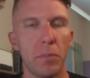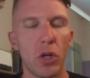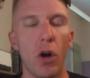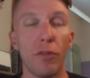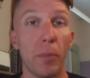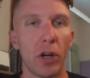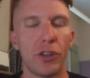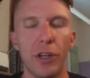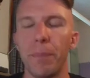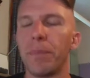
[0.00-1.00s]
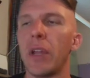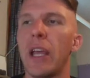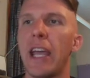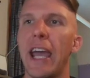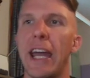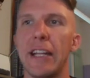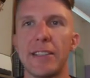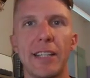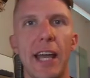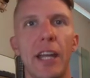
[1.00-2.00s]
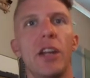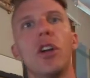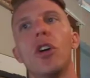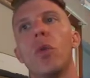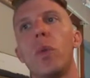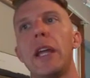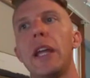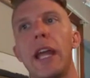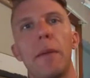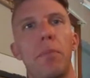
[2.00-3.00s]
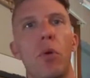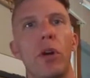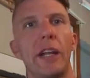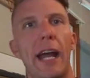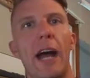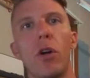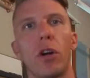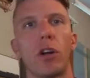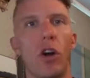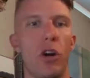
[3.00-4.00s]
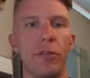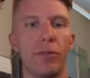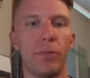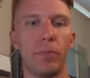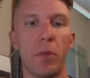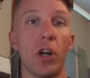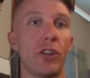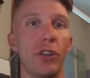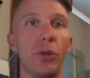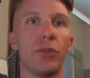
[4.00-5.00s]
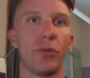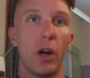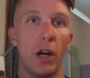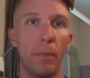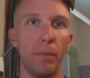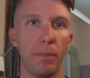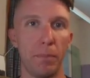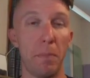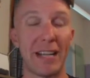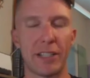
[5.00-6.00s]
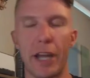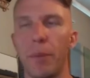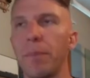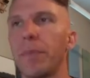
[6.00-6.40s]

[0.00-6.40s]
Golf Mark II. And instead, we imported our Golf Mark IIs from Mexico.